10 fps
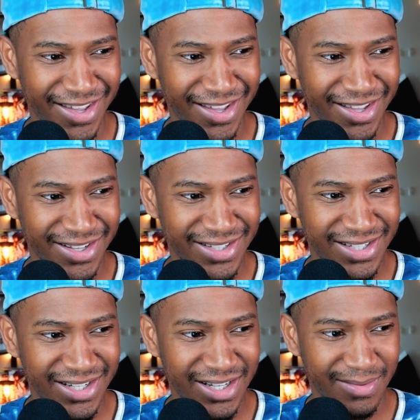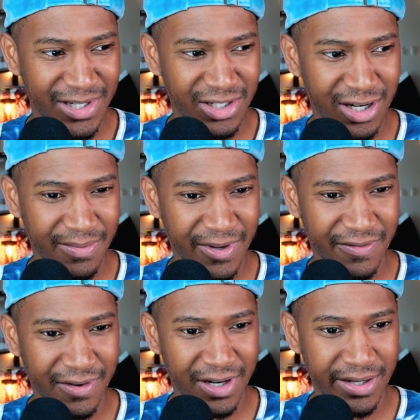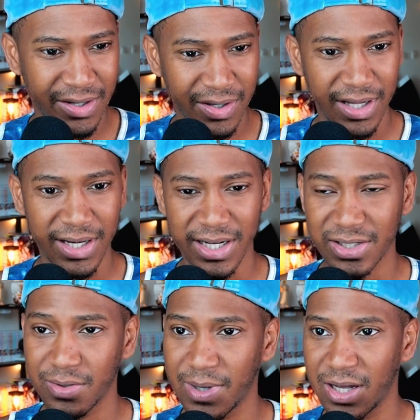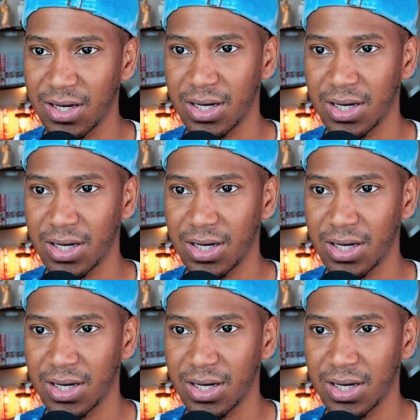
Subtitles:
See, am I dropping frame? Okay, not too bad.